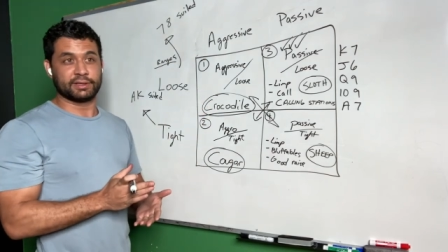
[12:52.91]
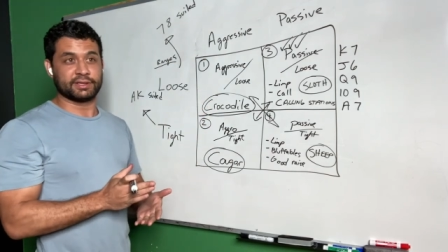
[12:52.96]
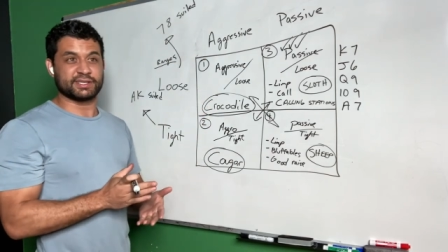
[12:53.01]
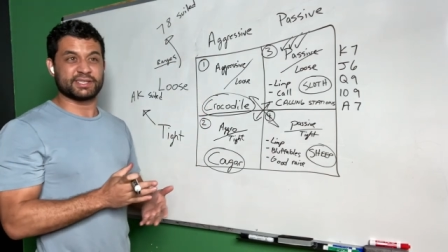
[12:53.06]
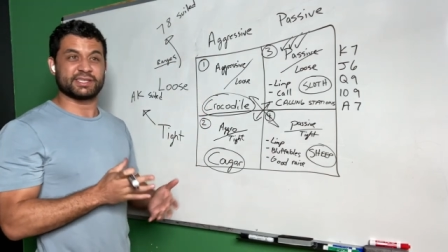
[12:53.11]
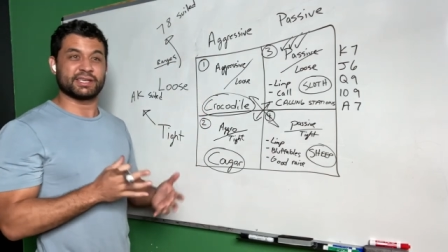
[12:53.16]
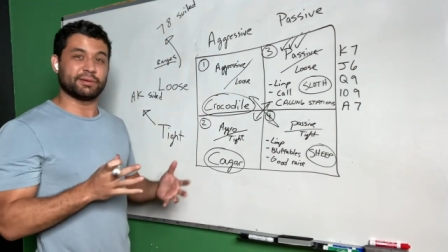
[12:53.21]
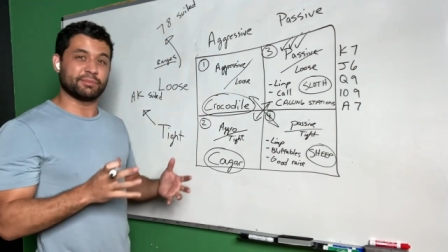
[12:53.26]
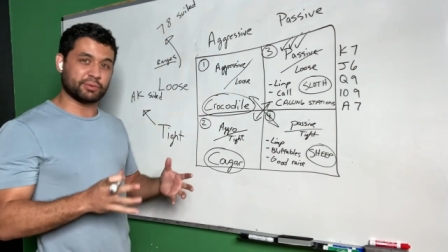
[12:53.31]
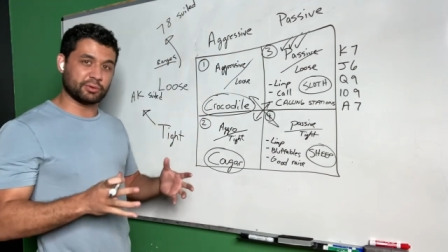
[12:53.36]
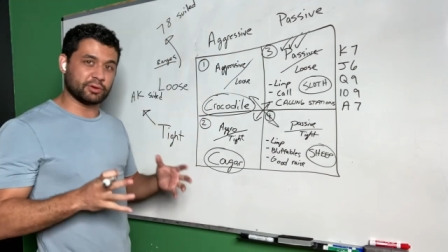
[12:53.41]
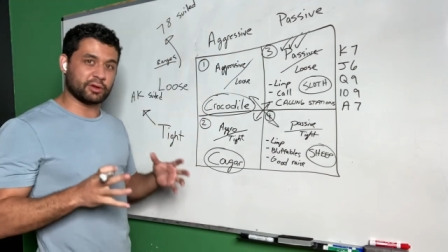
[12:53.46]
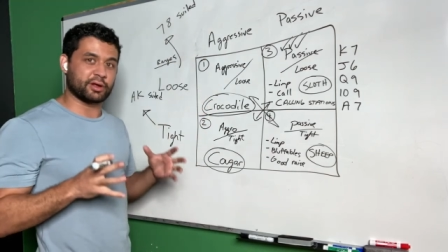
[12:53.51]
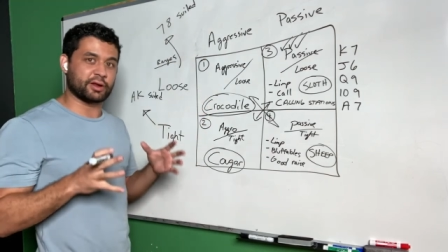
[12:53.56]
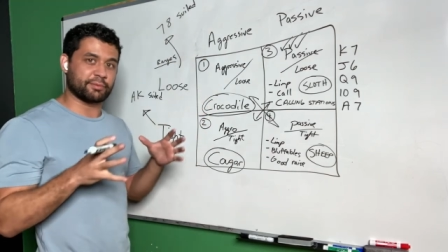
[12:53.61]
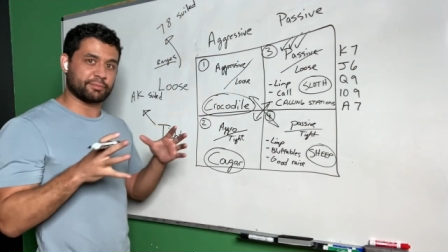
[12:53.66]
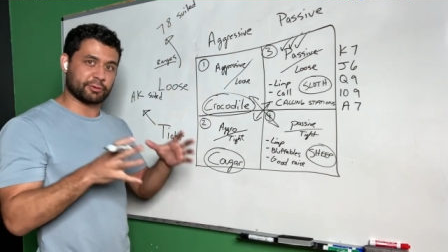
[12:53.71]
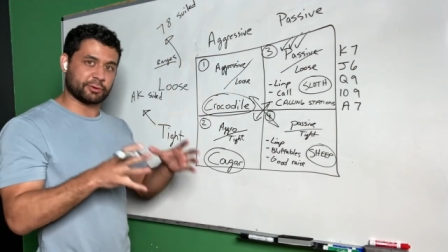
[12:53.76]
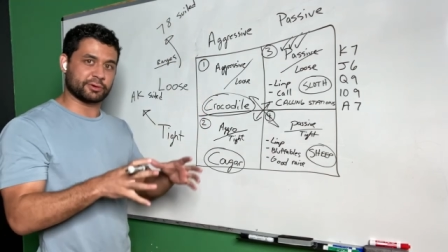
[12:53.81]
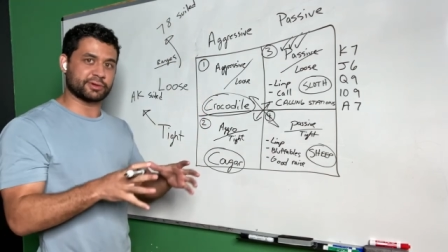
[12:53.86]
symbol
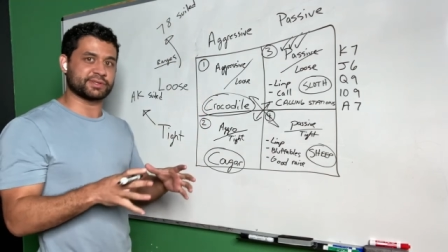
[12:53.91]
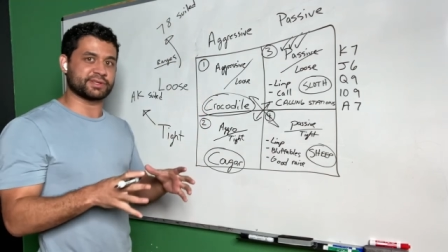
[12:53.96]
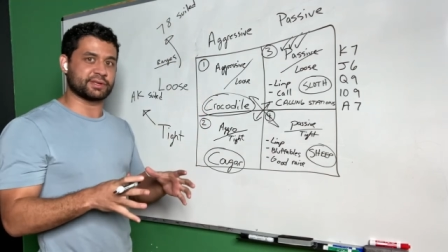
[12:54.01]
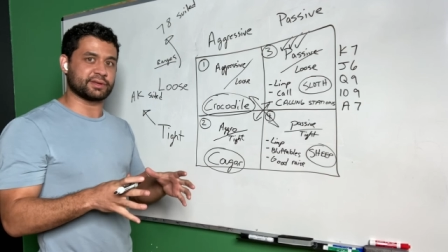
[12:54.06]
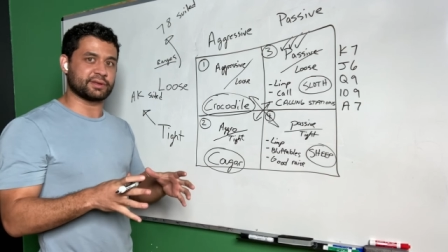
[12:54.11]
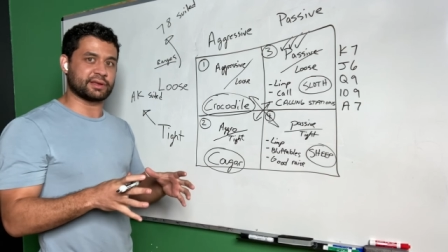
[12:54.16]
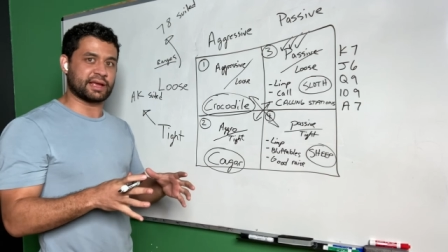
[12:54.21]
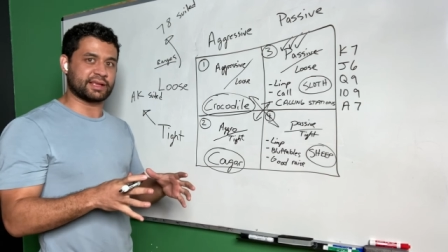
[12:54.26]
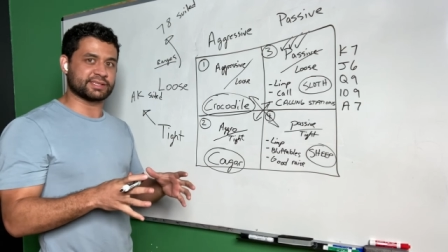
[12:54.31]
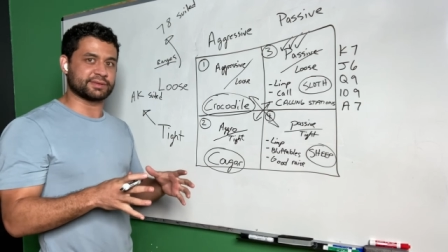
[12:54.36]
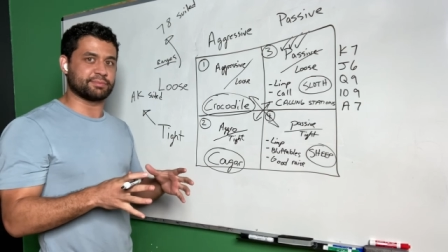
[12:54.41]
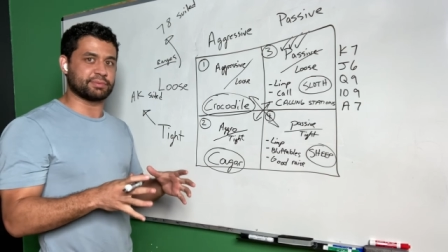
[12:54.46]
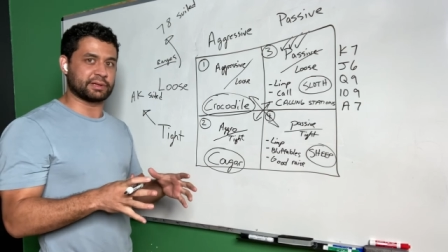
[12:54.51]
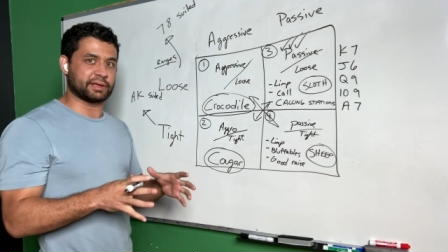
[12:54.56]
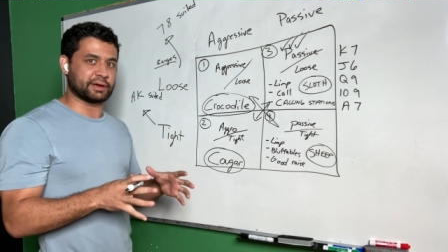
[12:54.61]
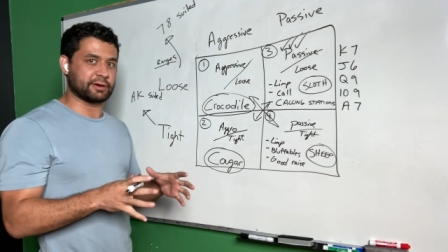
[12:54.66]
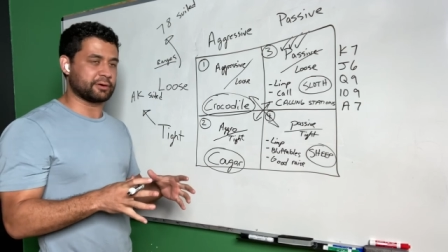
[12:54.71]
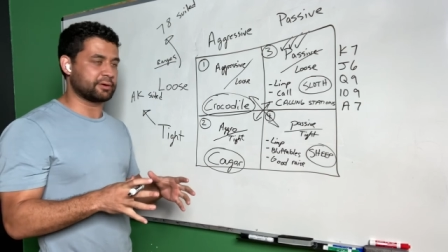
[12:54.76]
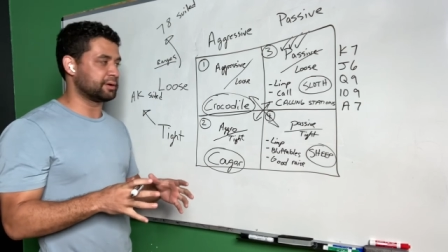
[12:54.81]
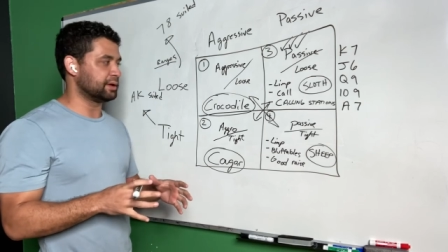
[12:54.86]
on a person as a
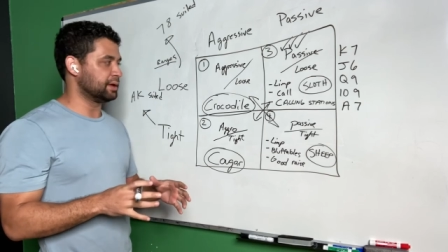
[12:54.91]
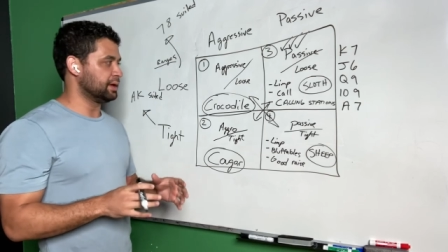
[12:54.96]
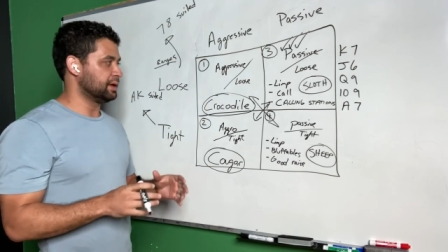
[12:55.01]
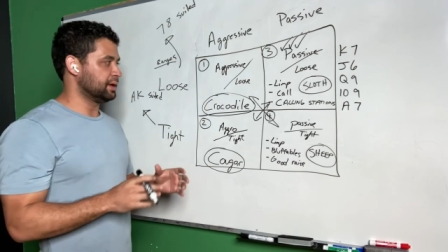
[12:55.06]
player.